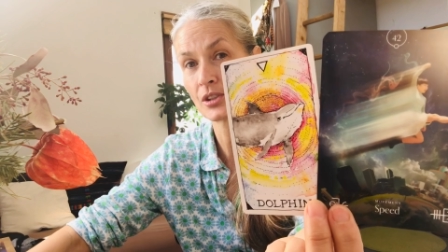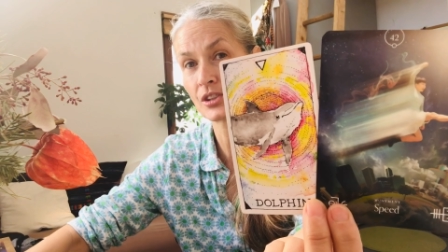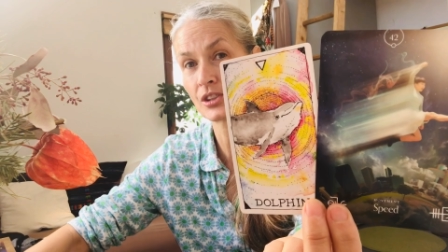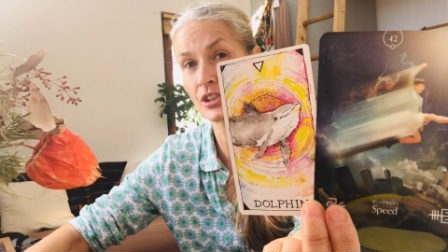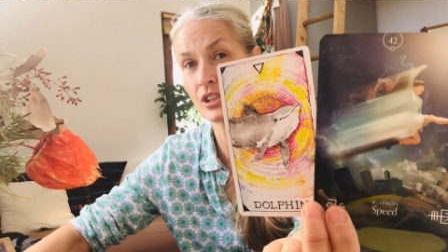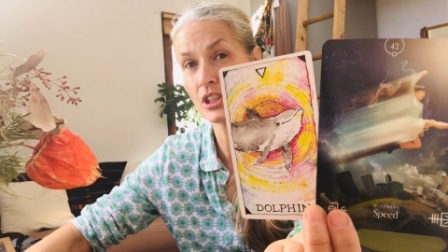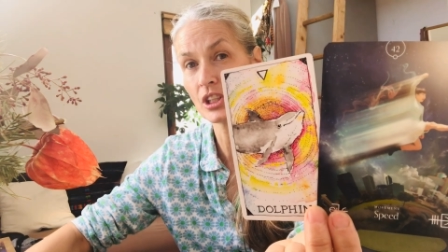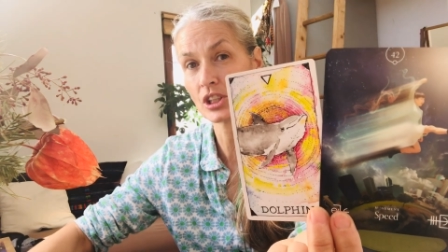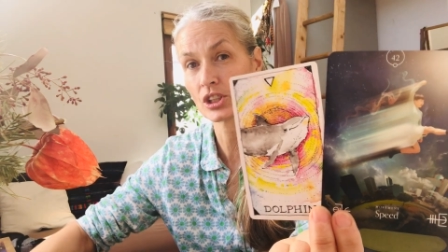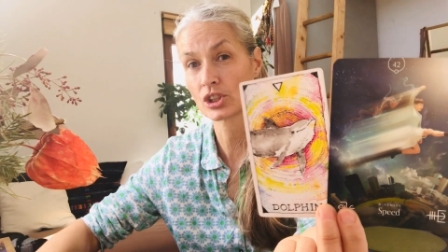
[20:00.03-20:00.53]

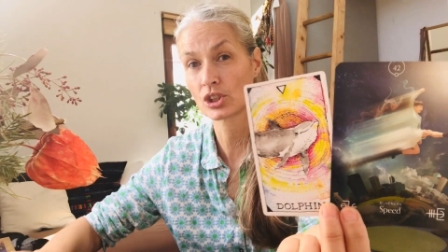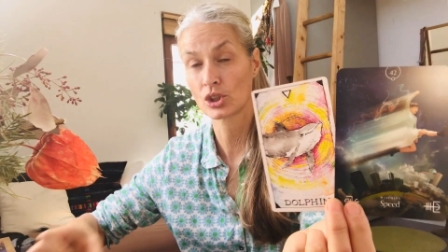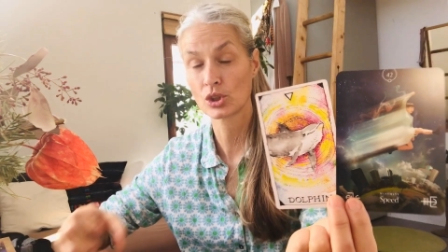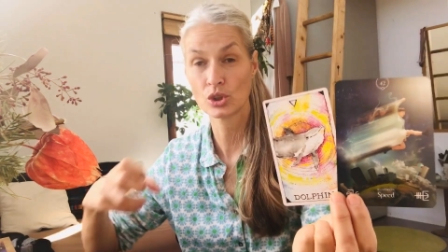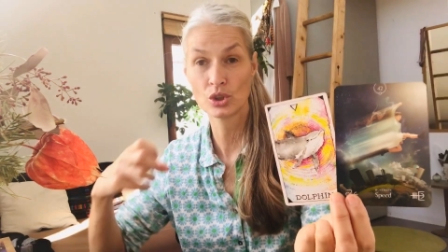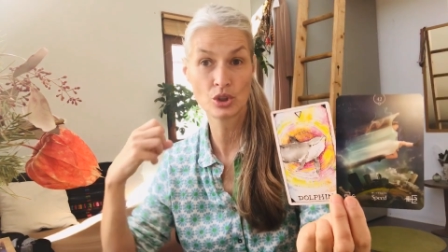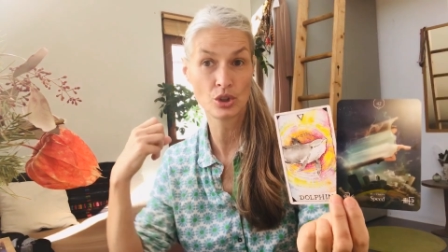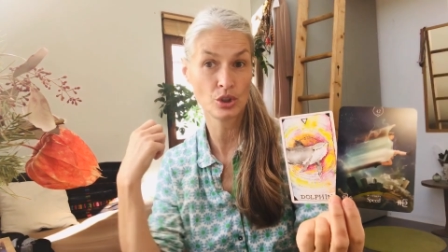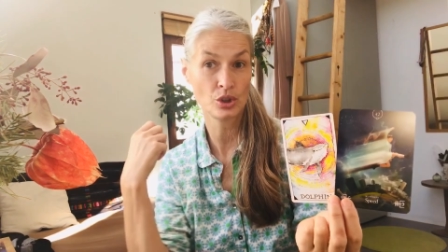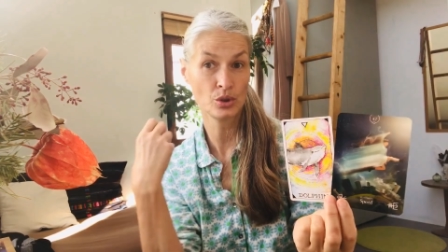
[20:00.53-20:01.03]
six.
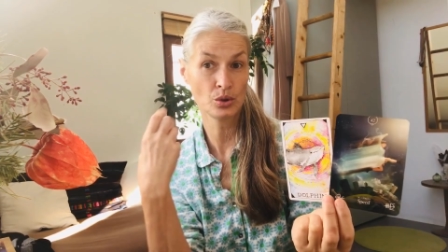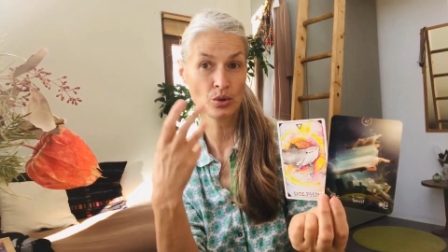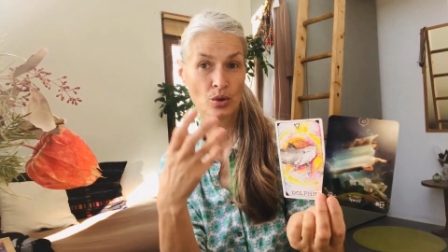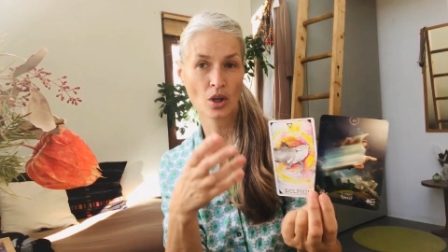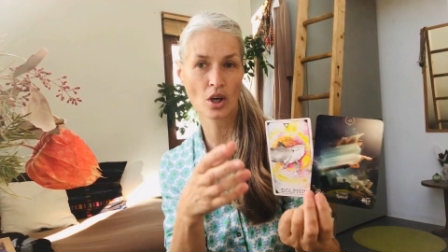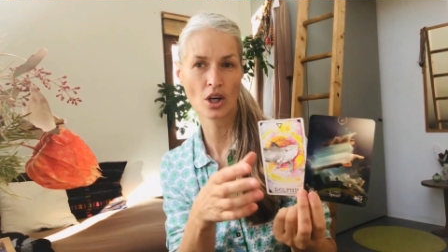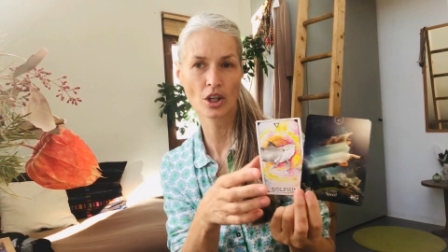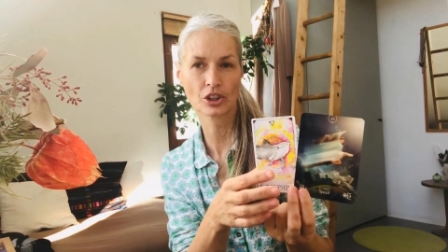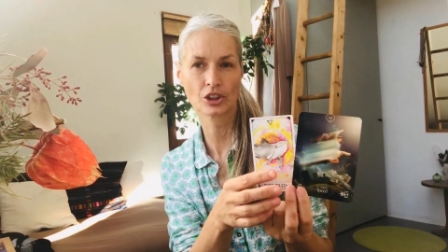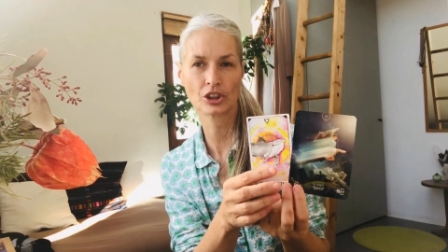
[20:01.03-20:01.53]
You
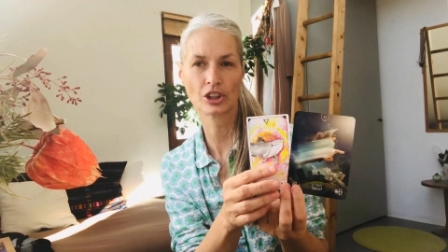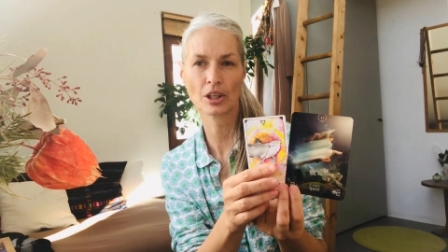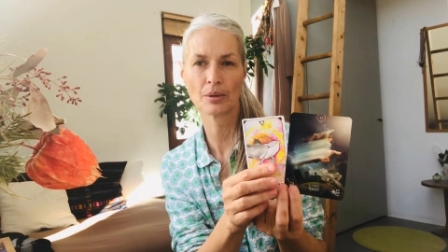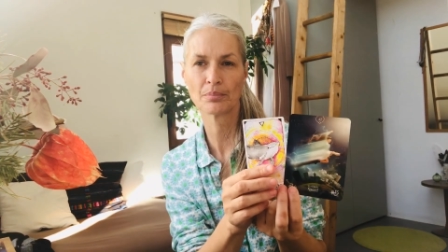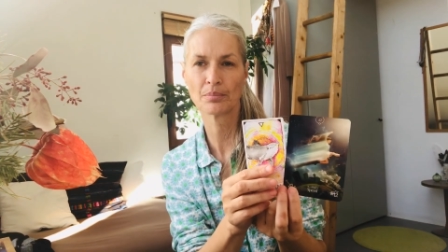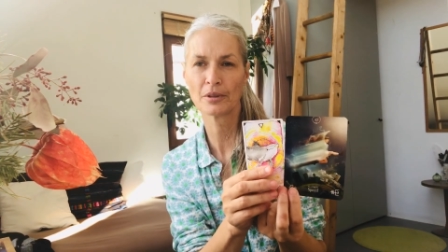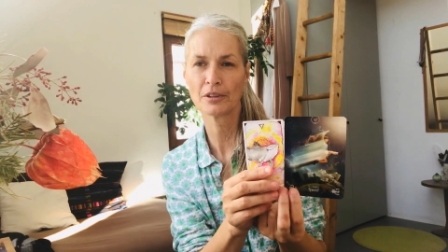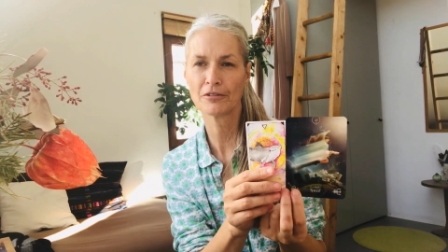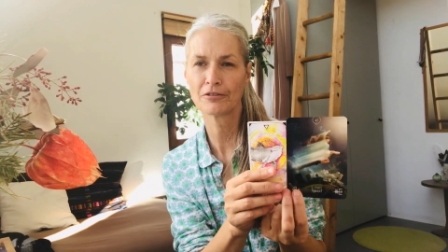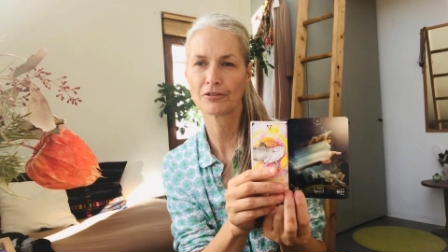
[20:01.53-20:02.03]
are
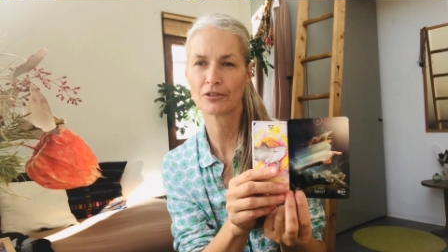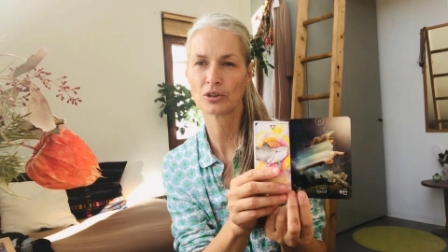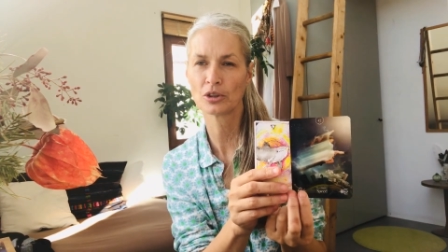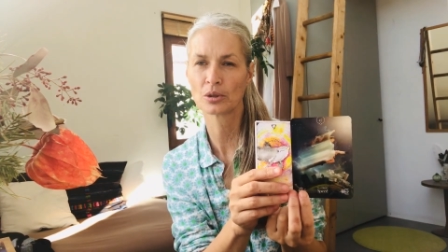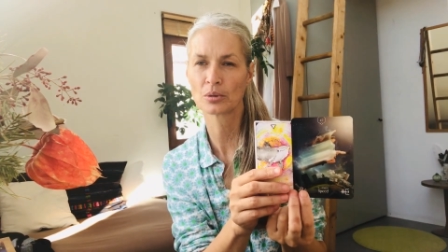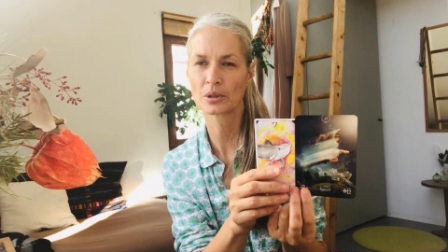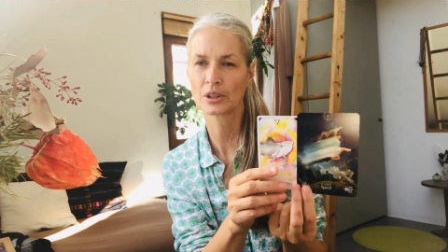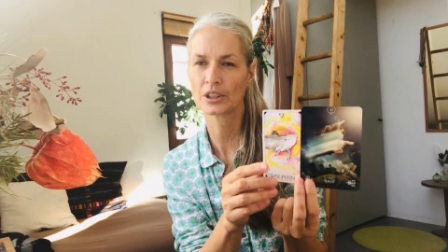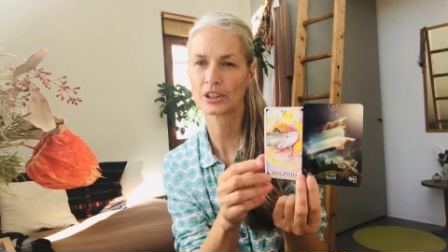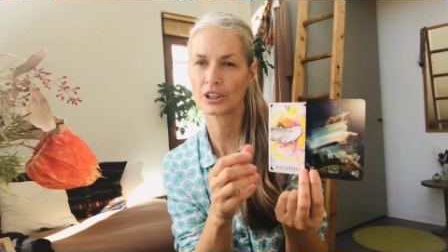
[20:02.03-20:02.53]
jumping
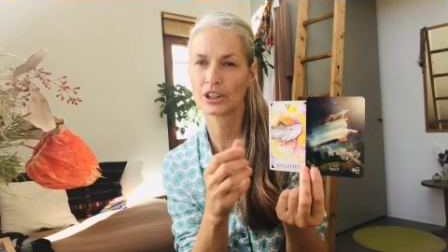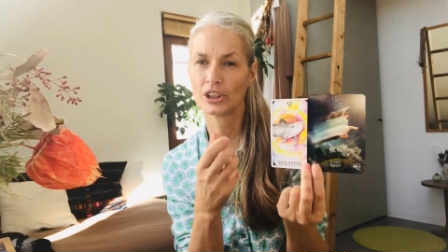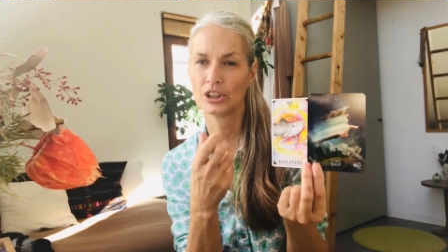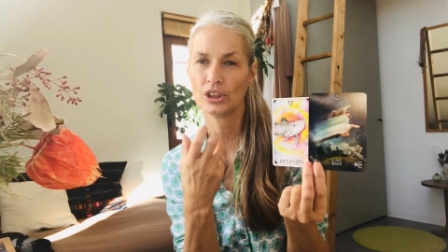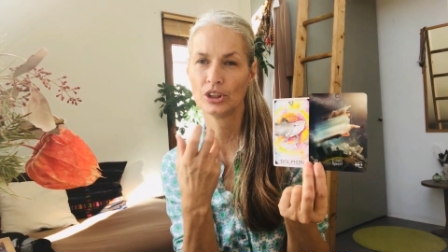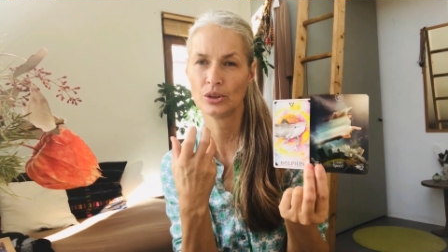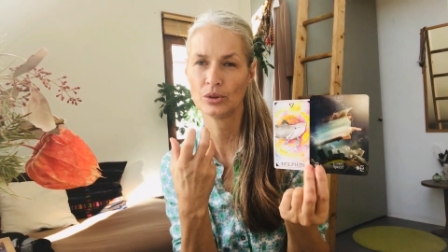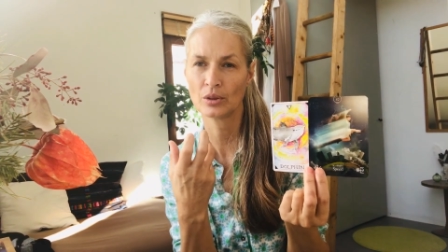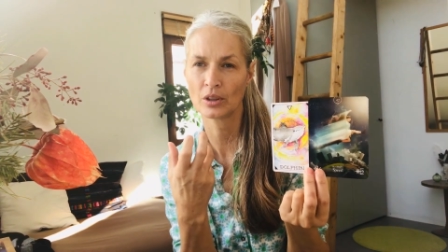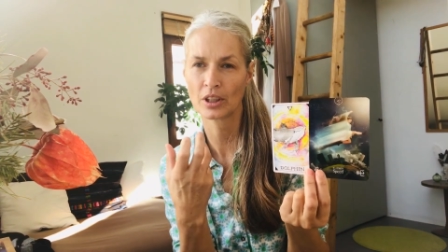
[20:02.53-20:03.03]
forward
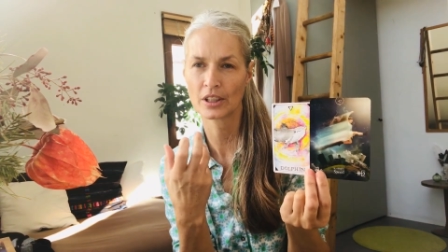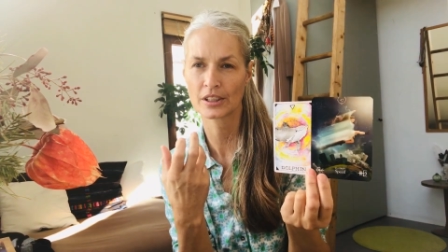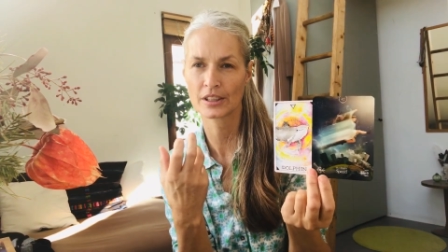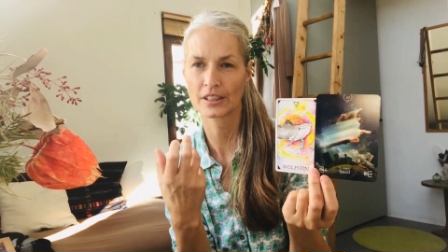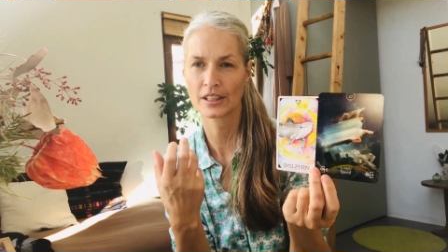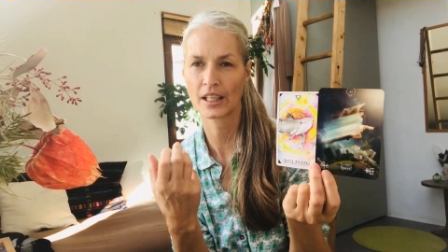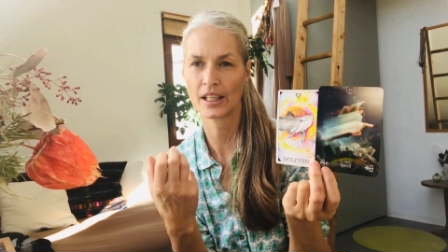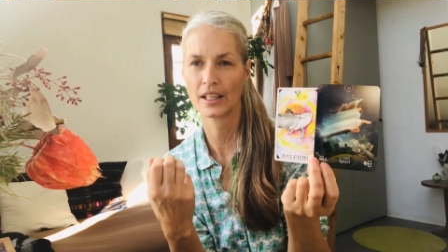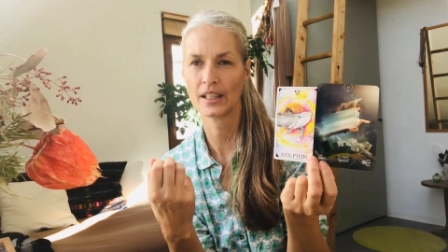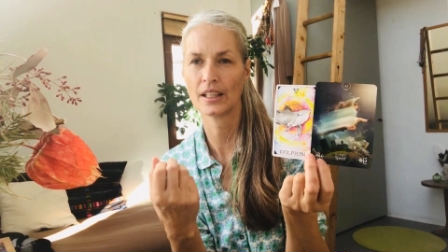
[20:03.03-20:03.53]
and you are
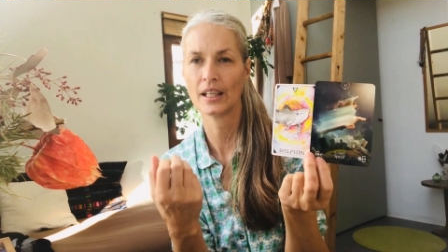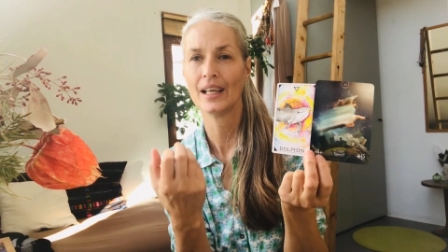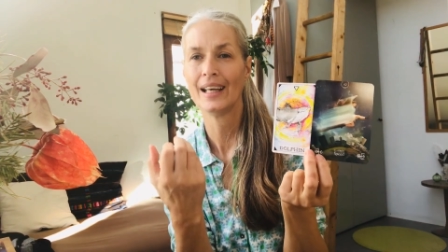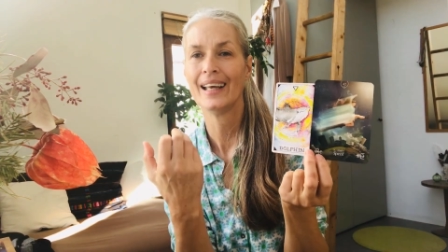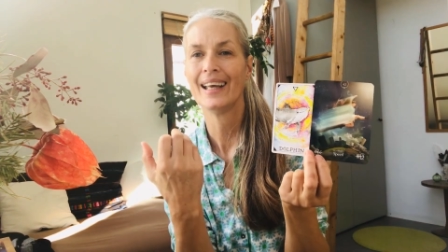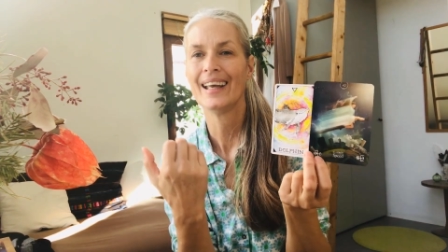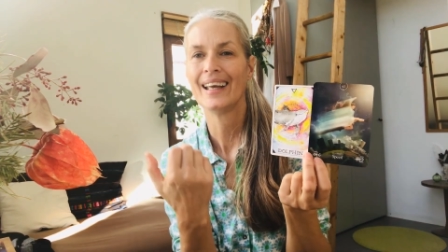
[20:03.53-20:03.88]
saying,